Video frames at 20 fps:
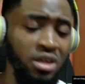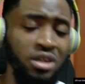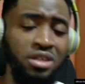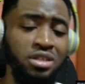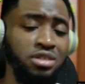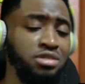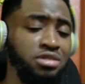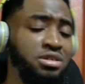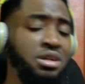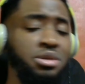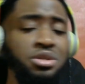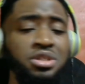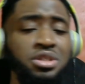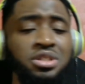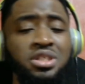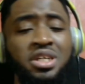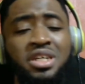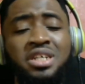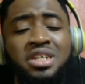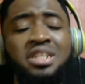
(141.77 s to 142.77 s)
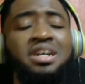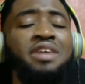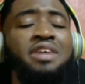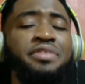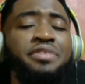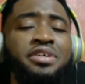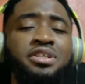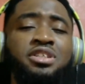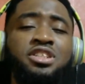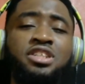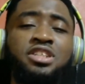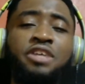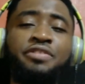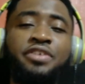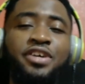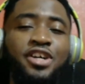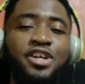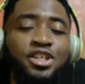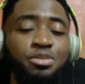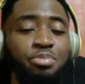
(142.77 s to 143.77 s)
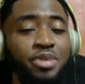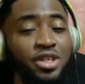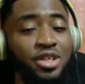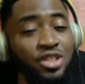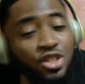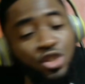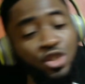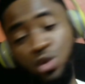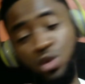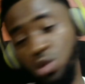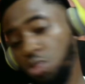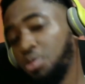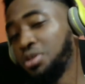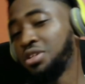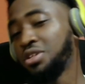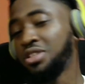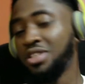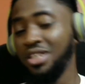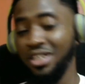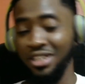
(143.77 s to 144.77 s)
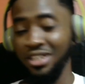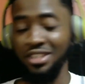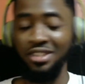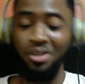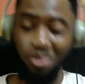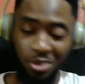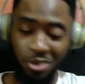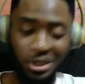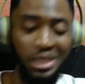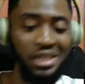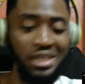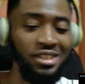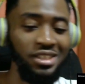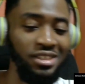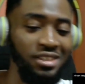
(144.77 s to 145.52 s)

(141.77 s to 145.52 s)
The crown is sticking, Africa's best is no mistaking. Okay.